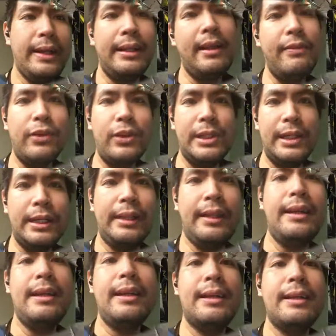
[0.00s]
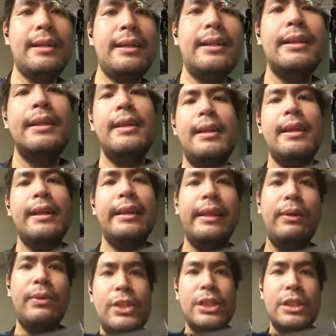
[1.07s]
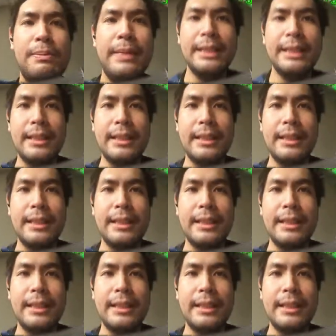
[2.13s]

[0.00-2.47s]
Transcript: unfortunate there. I think we just missed